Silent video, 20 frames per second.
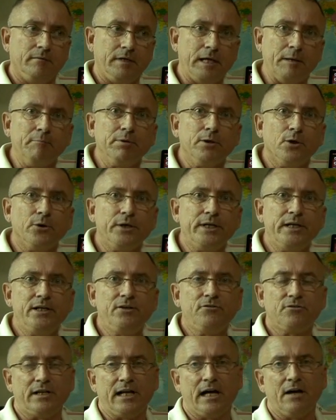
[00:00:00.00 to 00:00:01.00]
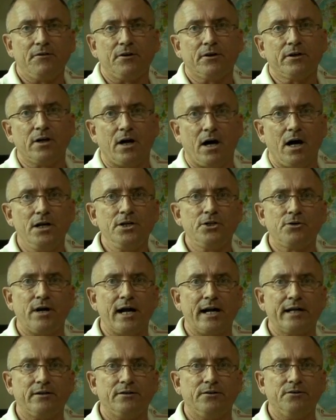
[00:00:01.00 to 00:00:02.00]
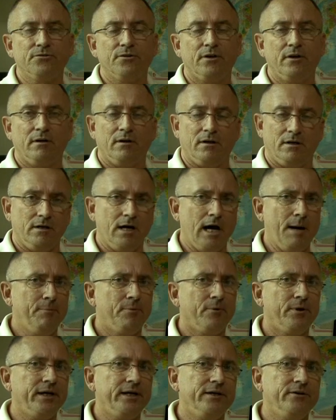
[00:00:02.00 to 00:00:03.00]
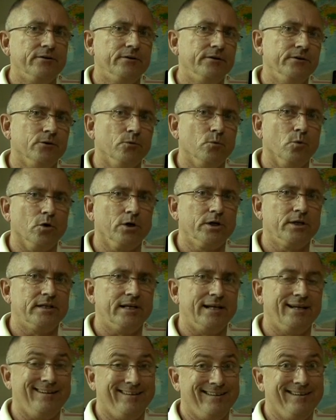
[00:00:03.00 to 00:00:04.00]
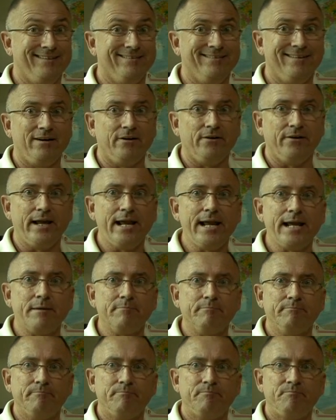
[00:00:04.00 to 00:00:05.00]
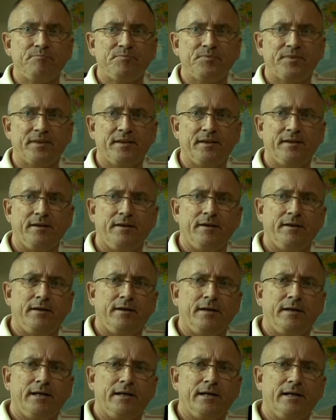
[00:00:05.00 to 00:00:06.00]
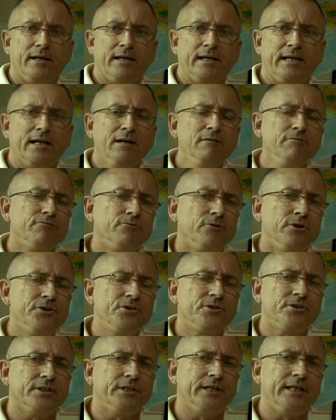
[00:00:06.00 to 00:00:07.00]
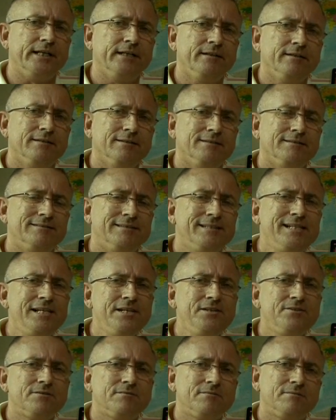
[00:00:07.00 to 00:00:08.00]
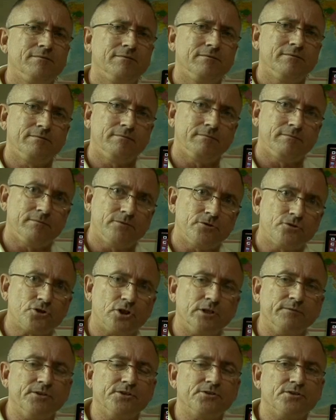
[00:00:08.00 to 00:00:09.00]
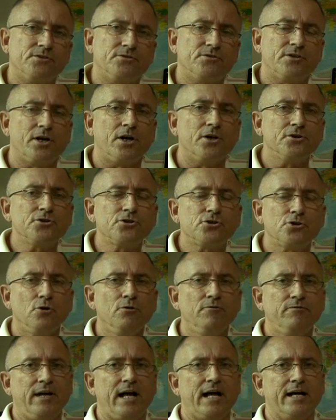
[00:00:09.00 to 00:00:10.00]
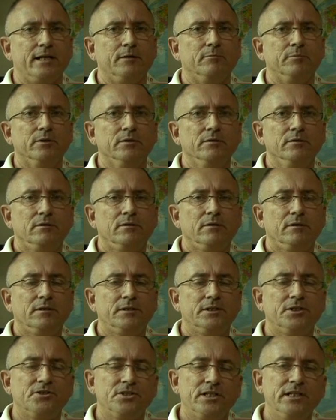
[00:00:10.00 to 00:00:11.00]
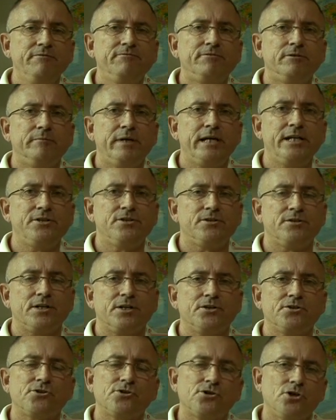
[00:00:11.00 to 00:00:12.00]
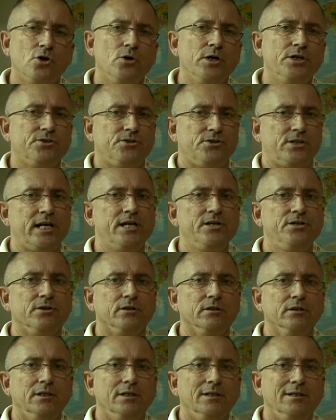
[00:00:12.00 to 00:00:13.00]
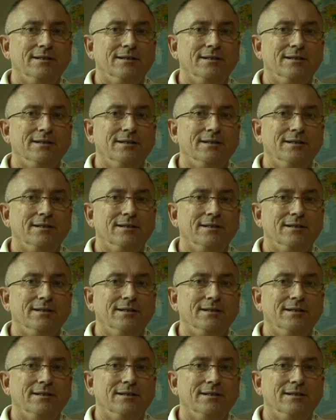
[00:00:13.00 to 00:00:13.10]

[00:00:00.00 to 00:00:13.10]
employees and how their contractors are operating during the workday in their name. Unfortunately, these services that are so valuable, this information that is so essential,